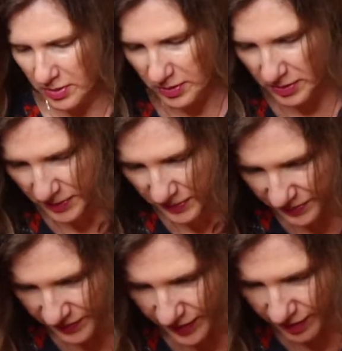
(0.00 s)
cool.
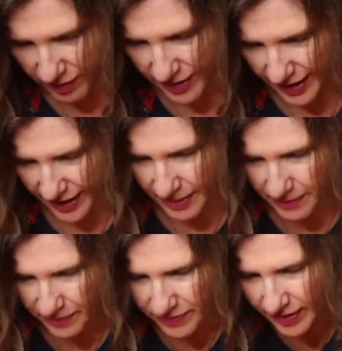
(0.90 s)
Okay,
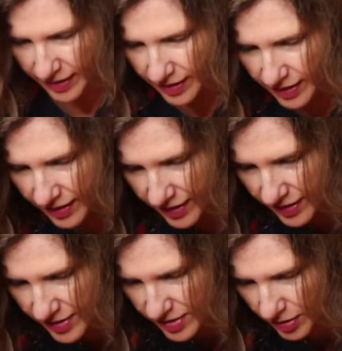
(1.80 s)

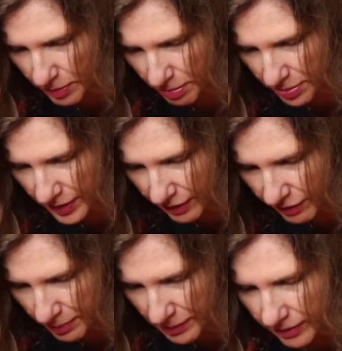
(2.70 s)
so pretty
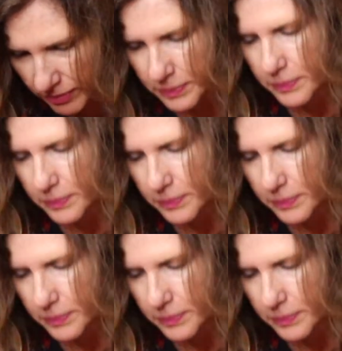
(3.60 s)
ribbon,